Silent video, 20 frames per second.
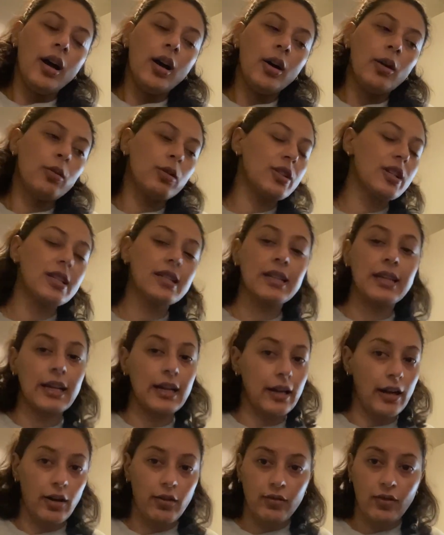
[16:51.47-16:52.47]
we'll just get
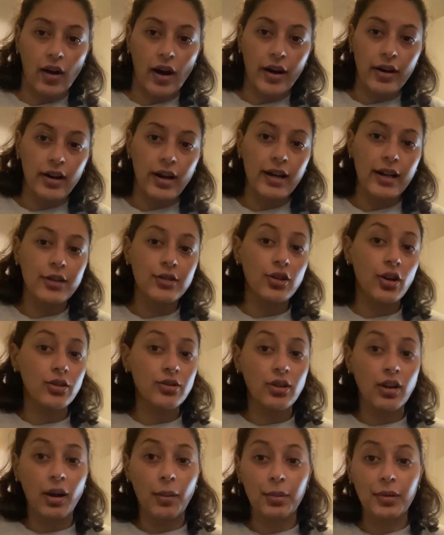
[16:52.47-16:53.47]
an air fryer. And I talked
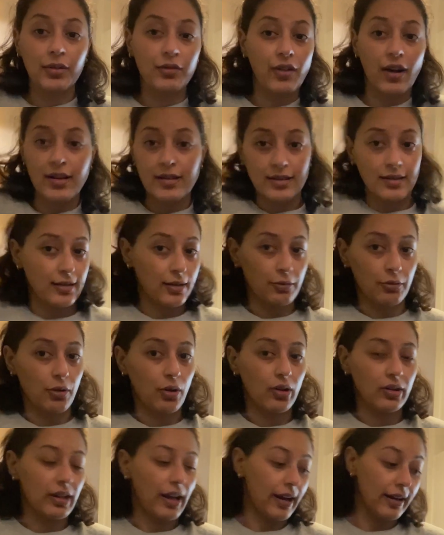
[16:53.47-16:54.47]
to a couple of friends and they were
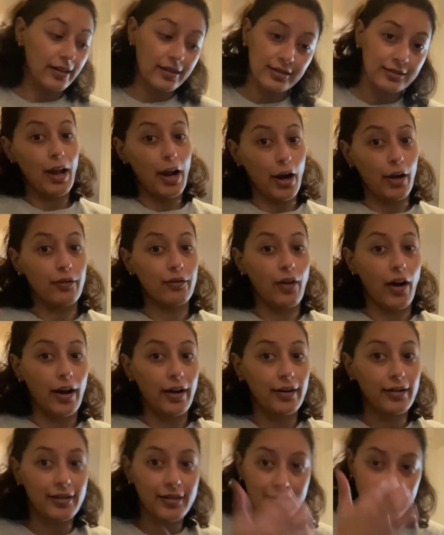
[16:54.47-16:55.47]
all like, air
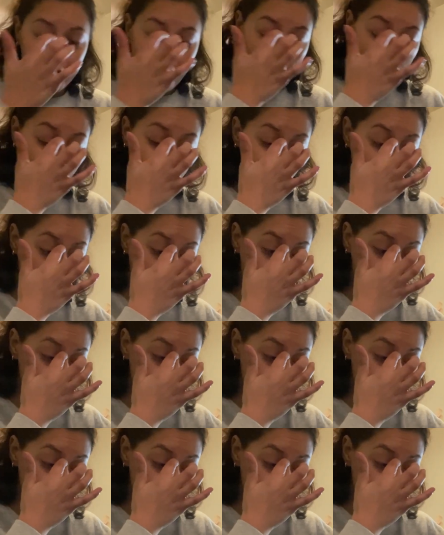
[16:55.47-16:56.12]
fryer. So yeah.